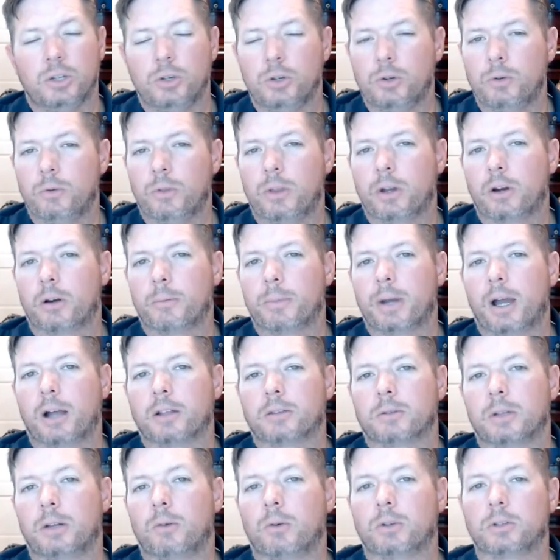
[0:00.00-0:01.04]
thereabouts.
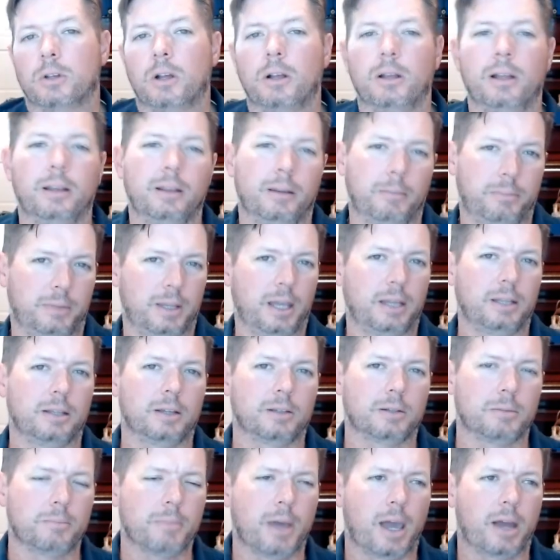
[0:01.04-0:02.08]
Anyways, the date doesn't
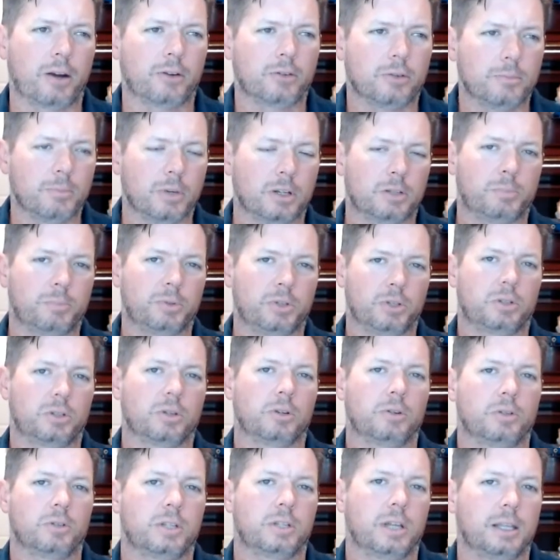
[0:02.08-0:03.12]
matter too much, but just
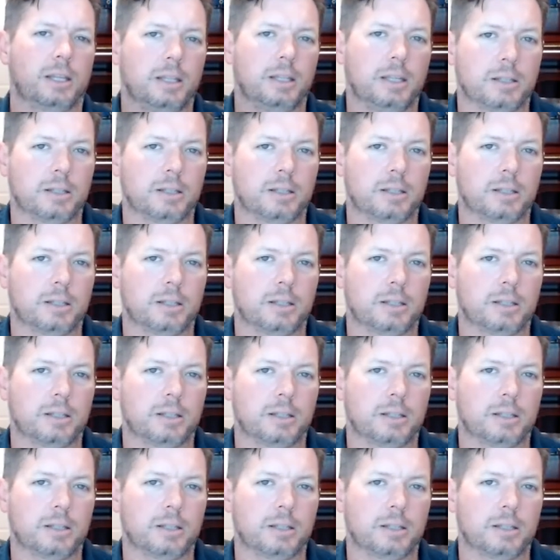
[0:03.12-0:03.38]
understand this.